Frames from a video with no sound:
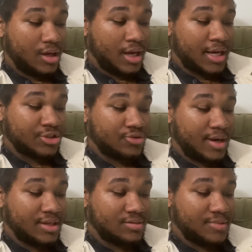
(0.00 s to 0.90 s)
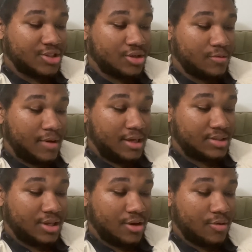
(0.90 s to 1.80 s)
As transmission rates
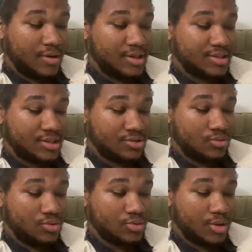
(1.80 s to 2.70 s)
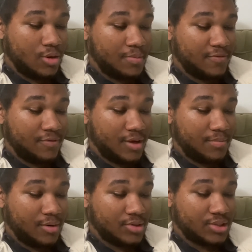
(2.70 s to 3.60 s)
increase and schools reopen for in
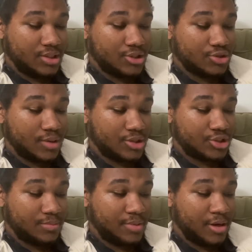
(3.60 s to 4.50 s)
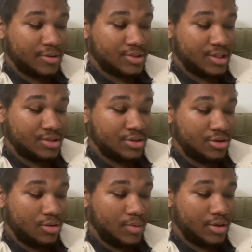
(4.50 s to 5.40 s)
person instruction, parents need to
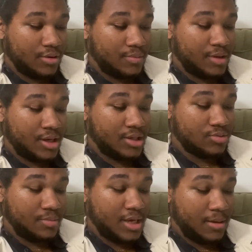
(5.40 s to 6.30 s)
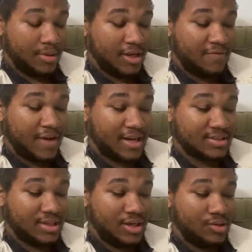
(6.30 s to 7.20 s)
know when their kids will be able to get
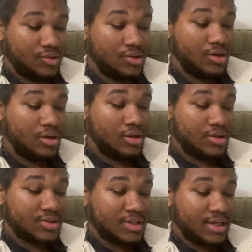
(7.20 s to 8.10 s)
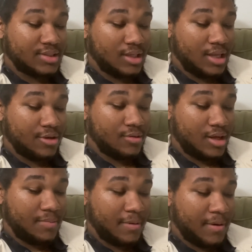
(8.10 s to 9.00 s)
vaccinated, states the letter
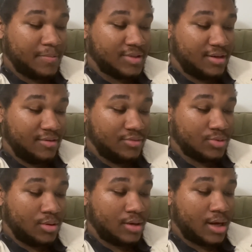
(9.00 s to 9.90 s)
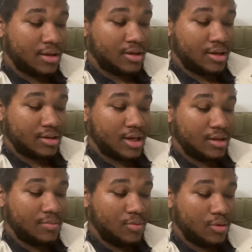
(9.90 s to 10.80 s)
led by Representatives Ro Khanna and
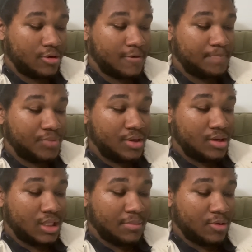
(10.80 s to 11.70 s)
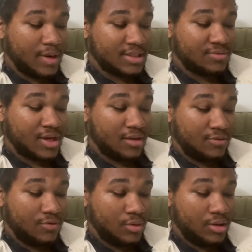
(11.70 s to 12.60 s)
Katie Porter, Democrats of
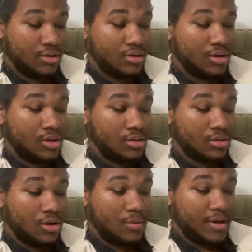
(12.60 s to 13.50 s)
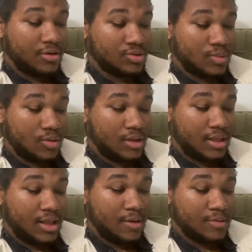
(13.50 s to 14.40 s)
California. The lawmakers wrote
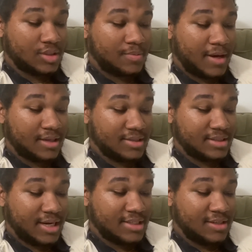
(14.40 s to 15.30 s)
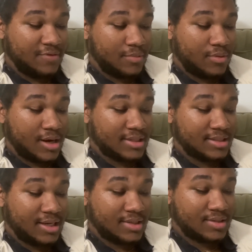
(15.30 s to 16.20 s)
that they respect the scientific
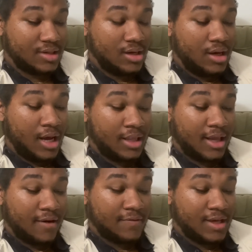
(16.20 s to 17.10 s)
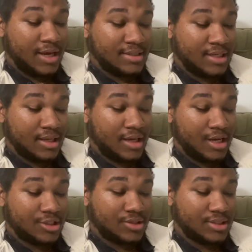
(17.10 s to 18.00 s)
process and the FDA's
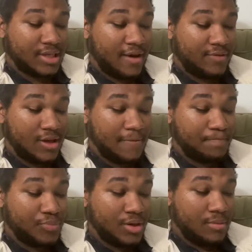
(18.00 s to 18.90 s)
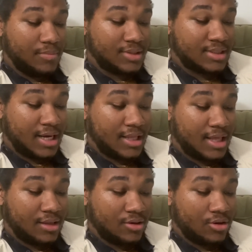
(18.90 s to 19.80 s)
dedication to safety, but say
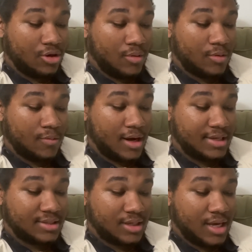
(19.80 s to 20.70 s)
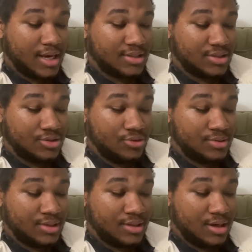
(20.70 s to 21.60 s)
that the current rise in cases due
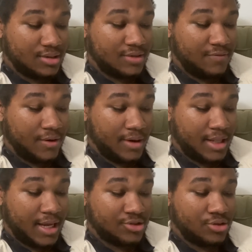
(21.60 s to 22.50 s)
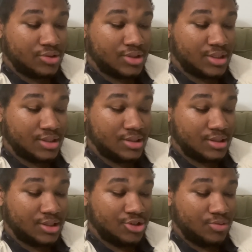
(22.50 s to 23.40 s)
to the Delta variant adds urgency to the
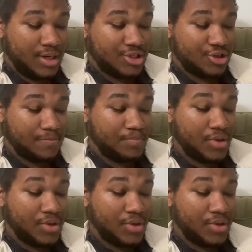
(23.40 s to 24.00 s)
situation.